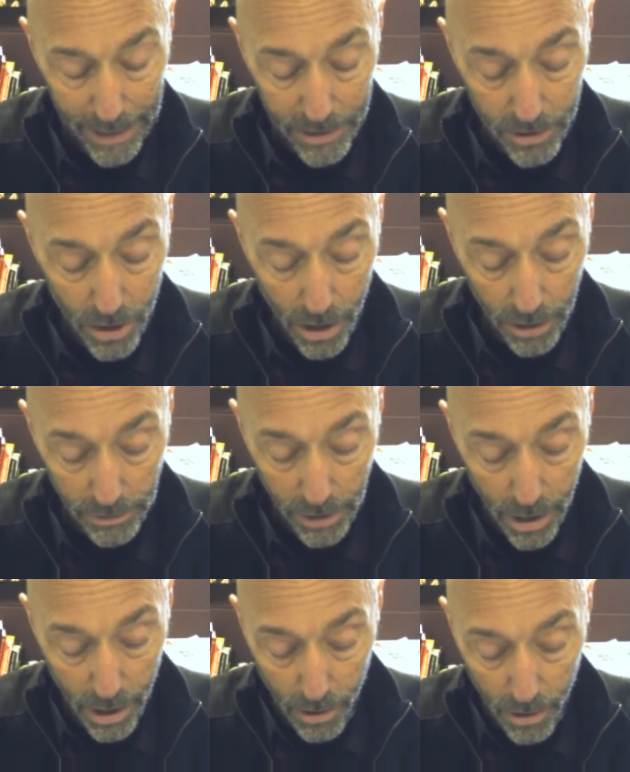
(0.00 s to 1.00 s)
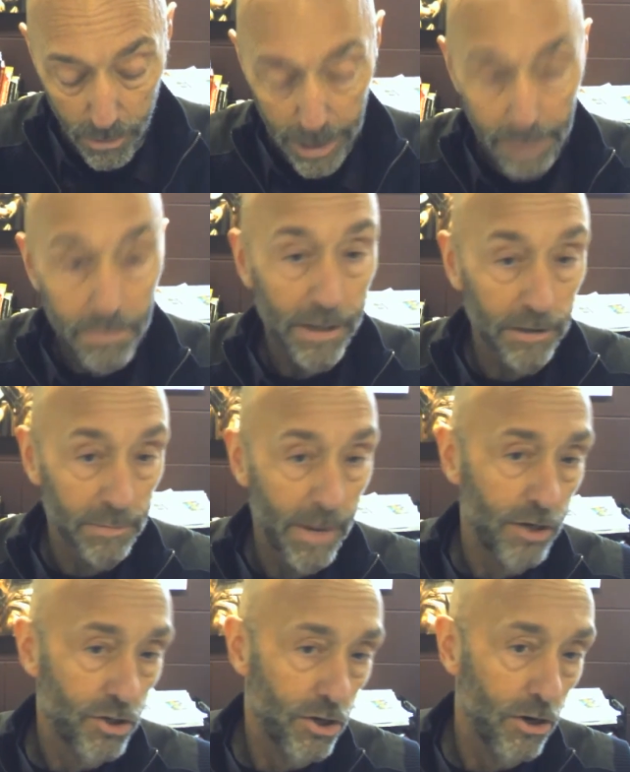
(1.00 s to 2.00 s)
has called Rebuild
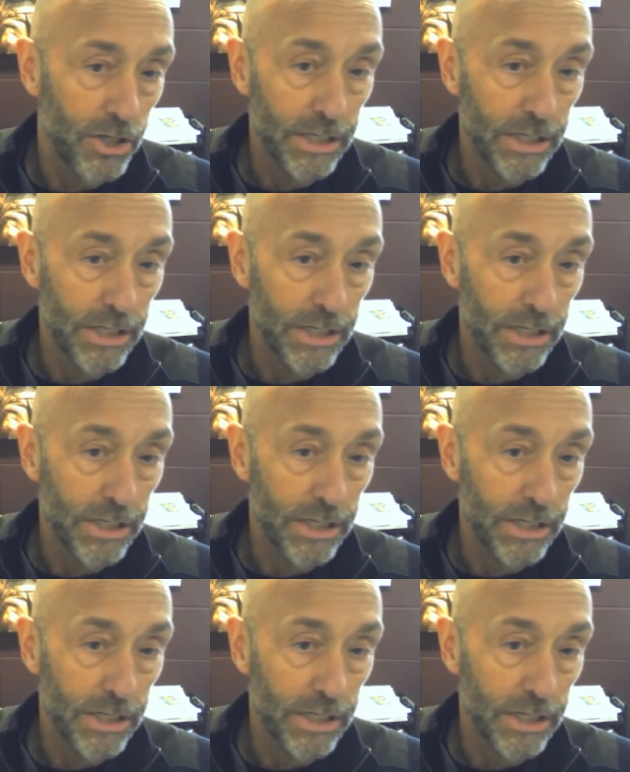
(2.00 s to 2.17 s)
My Church.